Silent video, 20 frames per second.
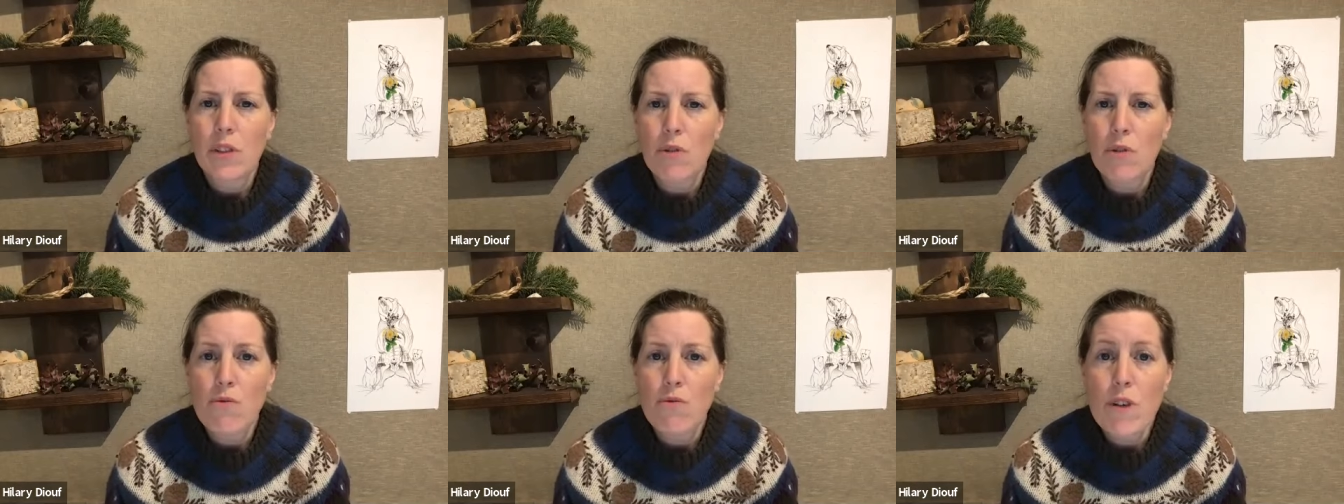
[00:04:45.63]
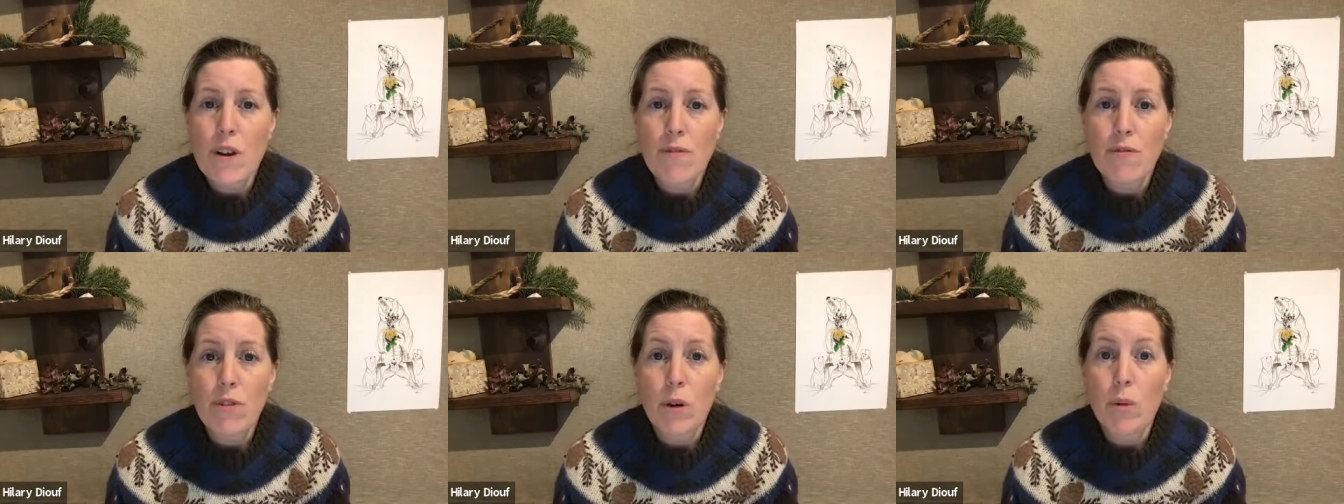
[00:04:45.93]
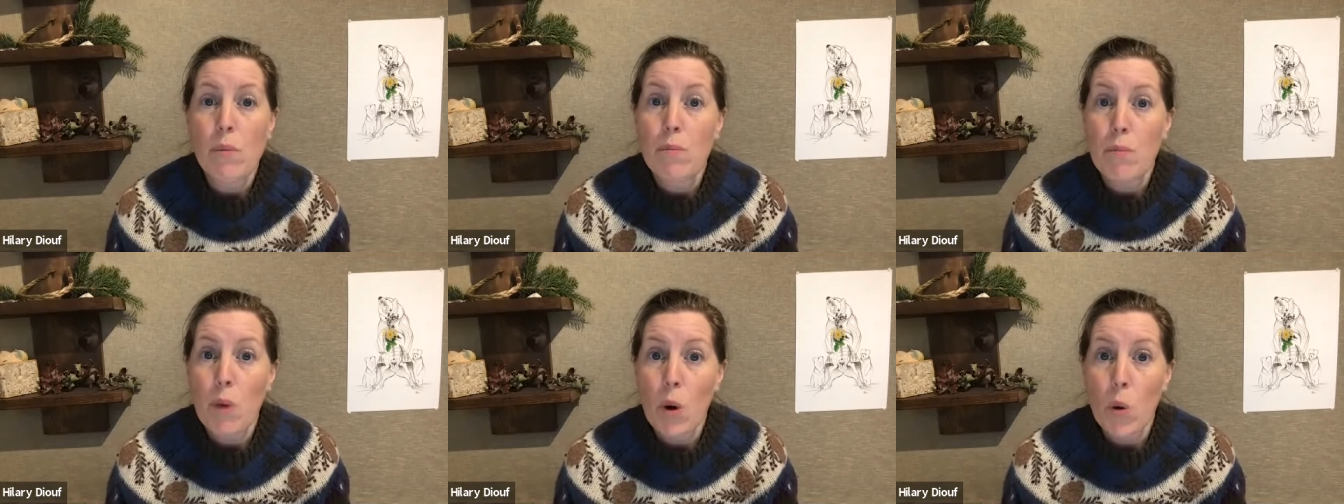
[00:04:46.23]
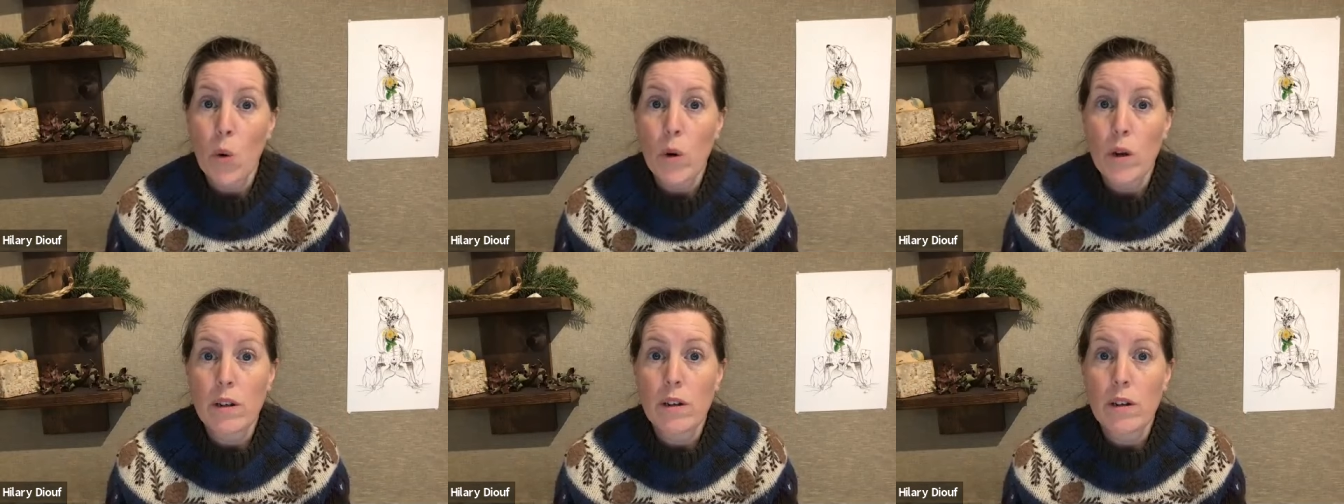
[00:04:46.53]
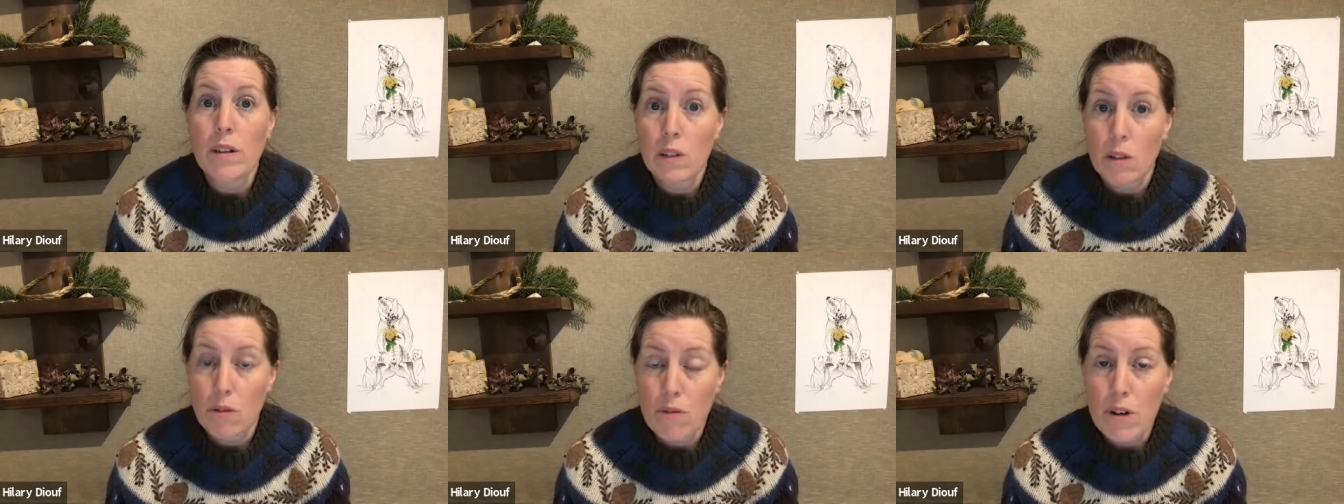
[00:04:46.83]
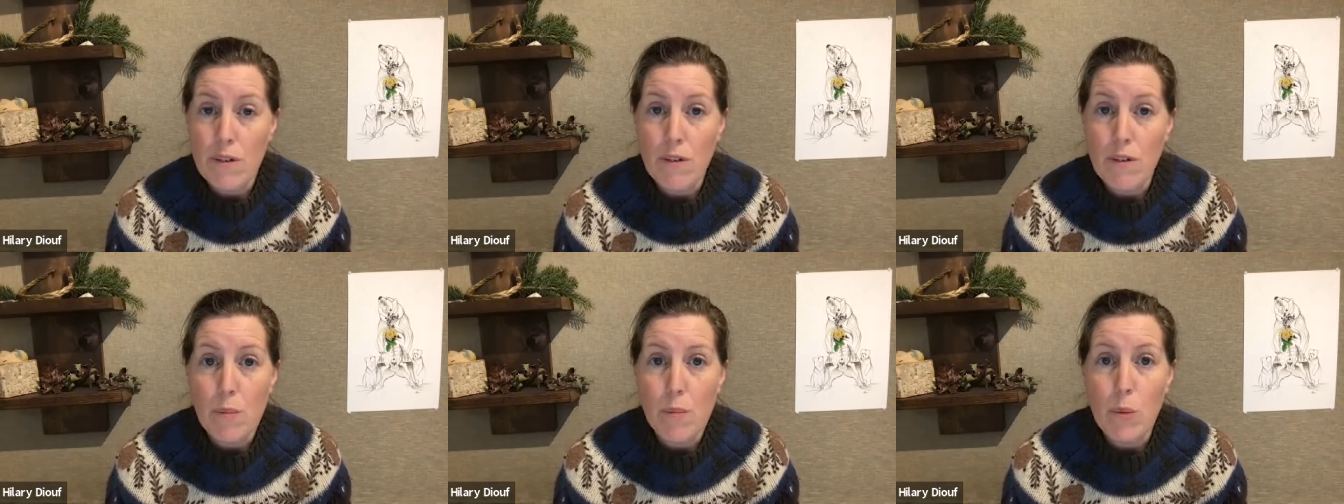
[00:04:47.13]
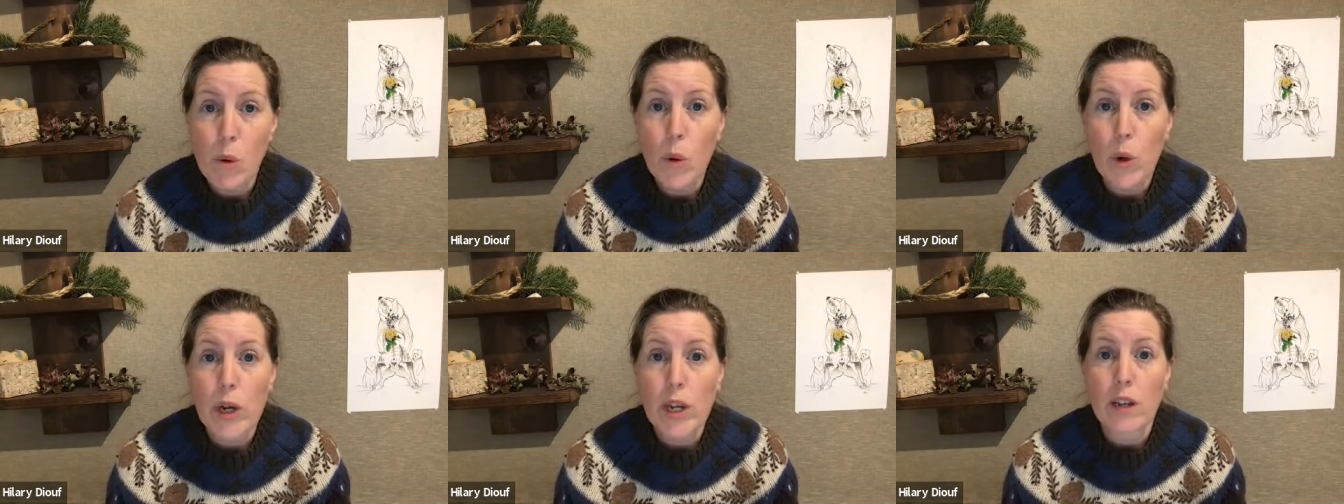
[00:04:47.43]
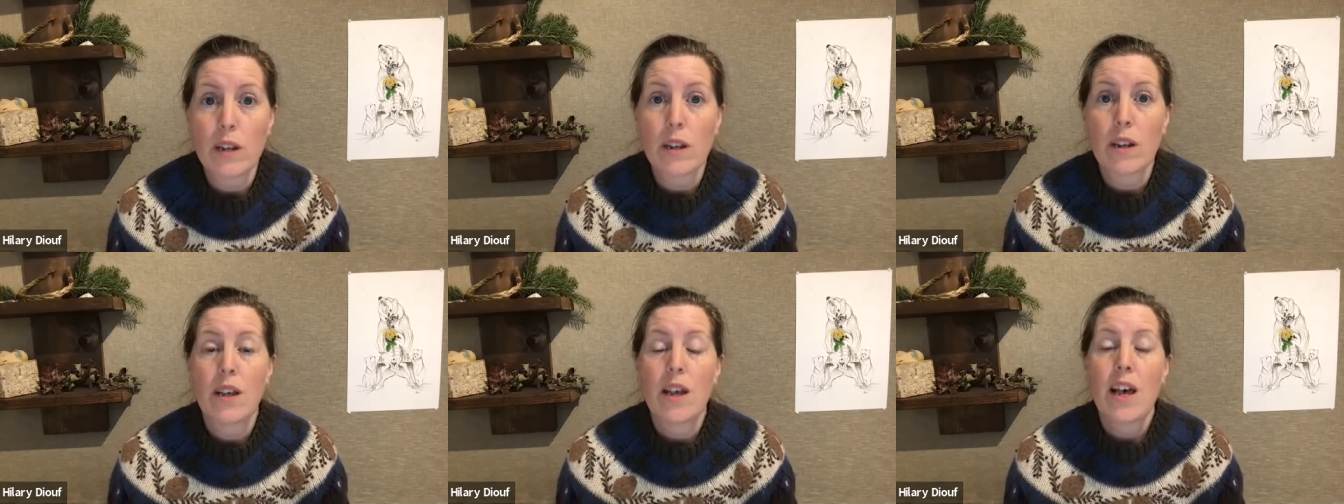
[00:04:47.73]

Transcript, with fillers: the river Boyne, the river Boyne,